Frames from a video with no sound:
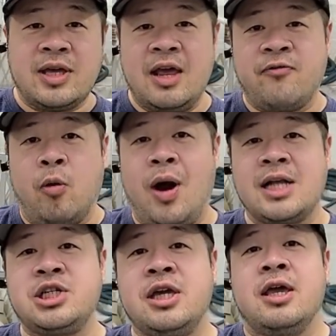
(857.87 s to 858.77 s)
again for
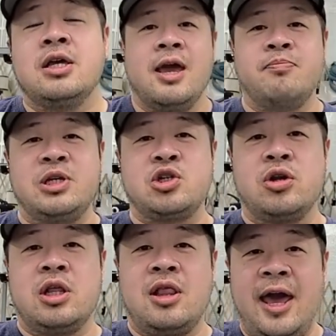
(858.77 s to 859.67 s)
watching, and be
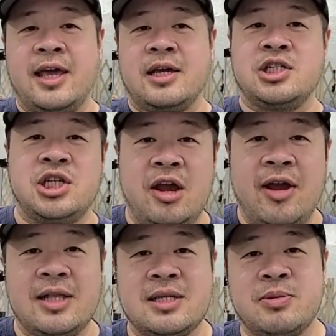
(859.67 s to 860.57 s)
sure to like, share,
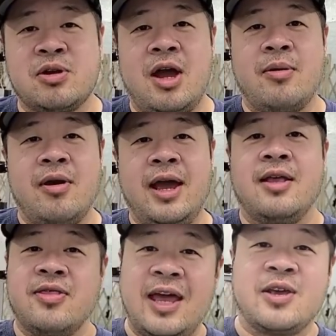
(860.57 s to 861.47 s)
and subscribe, all right?
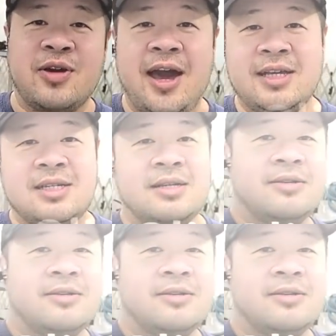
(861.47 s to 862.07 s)
Thank you guys.